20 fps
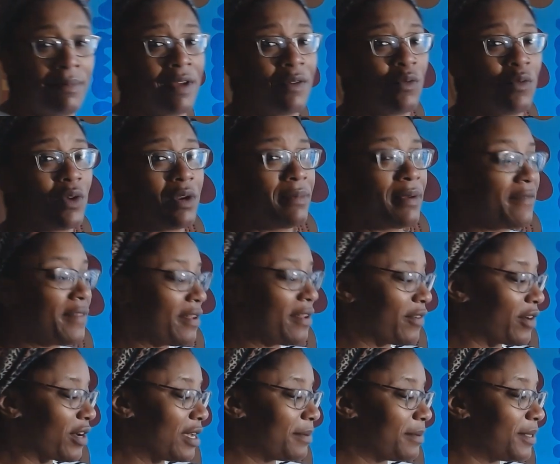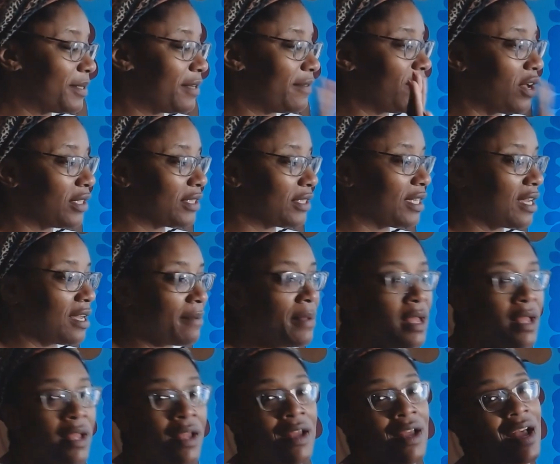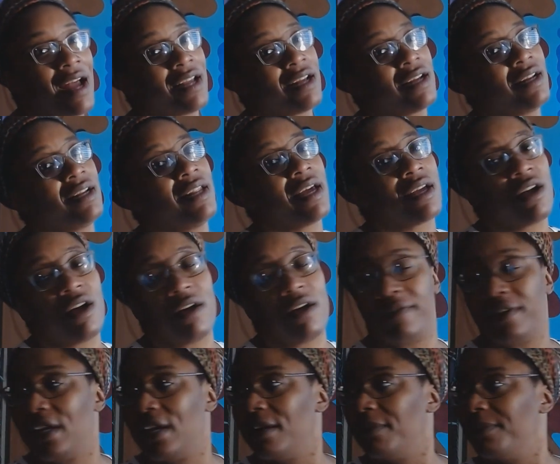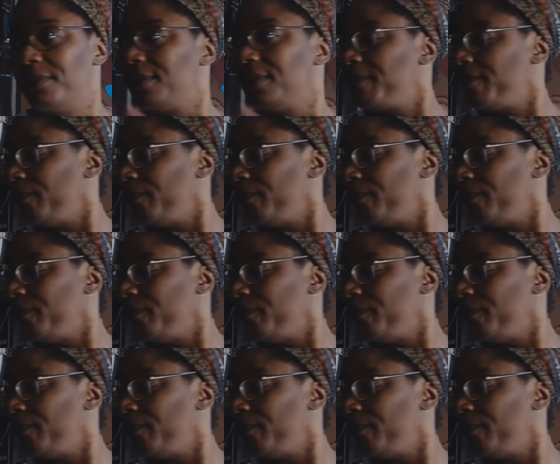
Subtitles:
of my favorite cups of all time. I collect coffee cups.